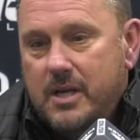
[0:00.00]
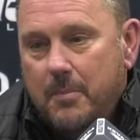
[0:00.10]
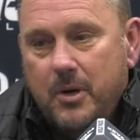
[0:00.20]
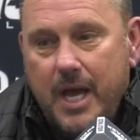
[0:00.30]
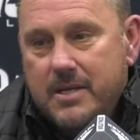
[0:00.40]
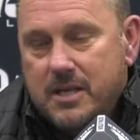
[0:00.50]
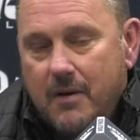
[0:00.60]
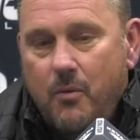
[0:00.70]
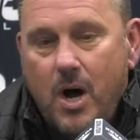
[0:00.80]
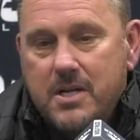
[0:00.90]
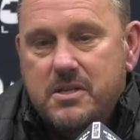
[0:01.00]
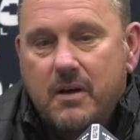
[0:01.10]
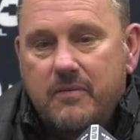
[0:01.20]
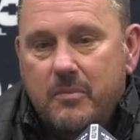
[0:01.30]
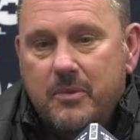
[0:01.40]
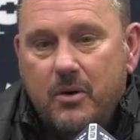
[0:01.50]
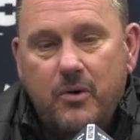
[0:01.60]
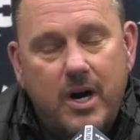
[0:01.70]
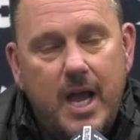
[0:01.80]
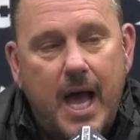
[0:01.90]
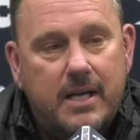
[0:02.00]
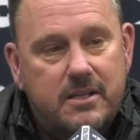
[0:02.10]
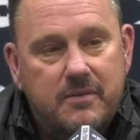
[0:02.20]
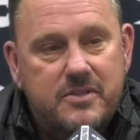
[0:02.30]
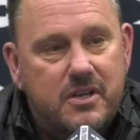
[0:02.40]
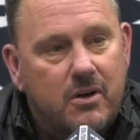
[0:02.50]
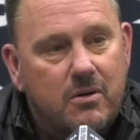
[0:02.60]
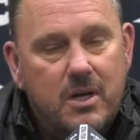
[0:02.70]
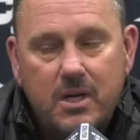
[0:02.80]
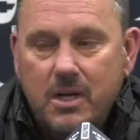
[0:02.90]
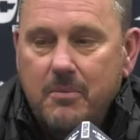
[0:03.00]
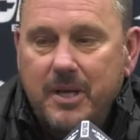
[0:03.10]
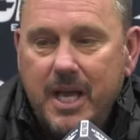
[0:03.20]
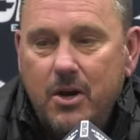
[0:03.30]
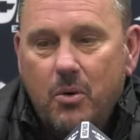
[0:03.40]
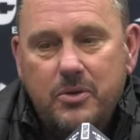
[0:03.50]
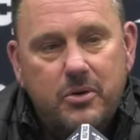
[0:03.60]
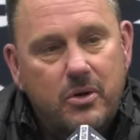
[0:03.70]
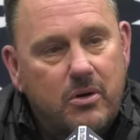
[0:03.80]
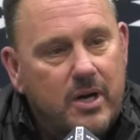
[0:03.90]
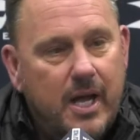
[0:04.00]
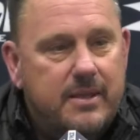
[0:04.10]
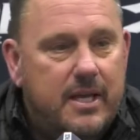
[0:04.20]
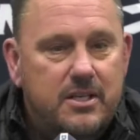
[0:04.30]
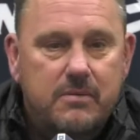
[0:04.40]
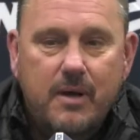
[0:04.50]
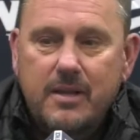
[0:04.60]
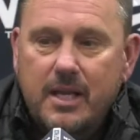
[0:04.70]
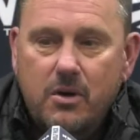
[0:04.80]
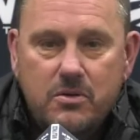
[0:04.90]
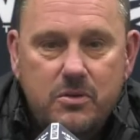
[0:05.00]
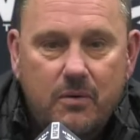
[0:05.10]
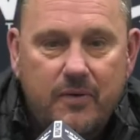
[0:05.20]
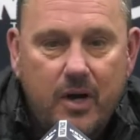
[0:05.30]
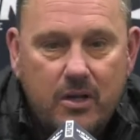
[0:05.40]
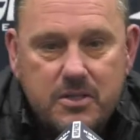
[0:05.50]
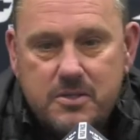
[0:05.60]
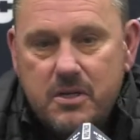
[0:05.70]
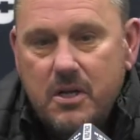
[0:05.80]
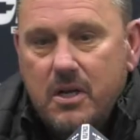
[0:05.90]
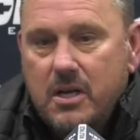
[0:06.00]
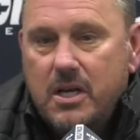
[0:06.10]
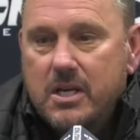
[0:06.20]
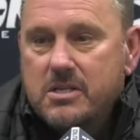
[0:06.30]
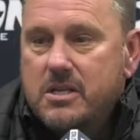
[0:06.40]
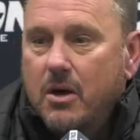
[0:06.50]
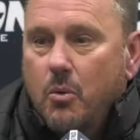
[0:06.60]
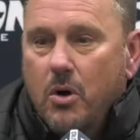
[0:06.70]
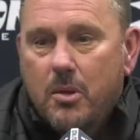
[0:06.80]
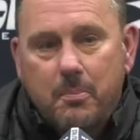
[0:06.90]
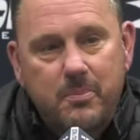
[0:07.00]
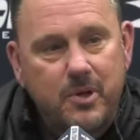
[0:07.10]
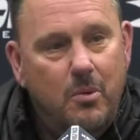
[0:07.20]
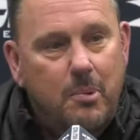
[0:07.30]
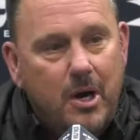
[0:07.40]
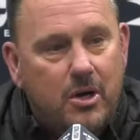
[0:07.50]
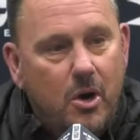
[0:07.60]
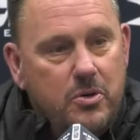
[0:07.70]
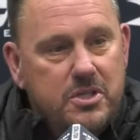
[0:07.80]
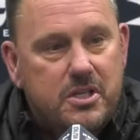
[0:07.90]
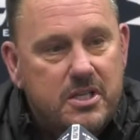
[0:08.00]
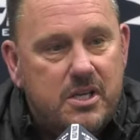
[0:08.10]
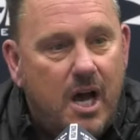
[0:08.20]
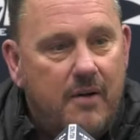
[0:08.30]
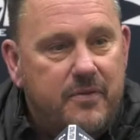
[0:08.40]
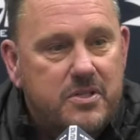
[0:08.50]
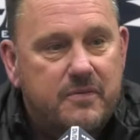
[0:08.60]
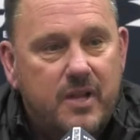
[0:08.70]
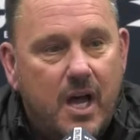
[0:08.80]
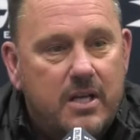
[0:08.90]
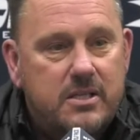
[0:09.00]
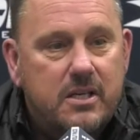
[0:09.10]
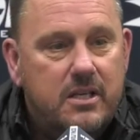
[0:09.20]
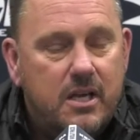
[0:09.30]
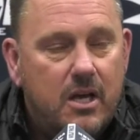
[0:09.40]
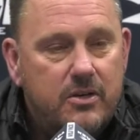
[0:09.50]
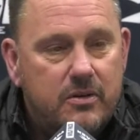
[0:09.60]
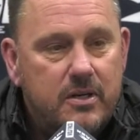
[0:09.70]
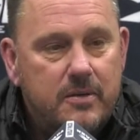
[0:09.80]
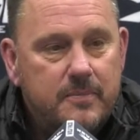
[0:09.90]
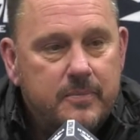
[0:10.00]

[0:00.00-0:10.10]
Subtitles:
couple games I've watched of them, they're very active. So they know what they're doing, and I think Coach Norvell is one of the better coaches in this conference, if not in the country.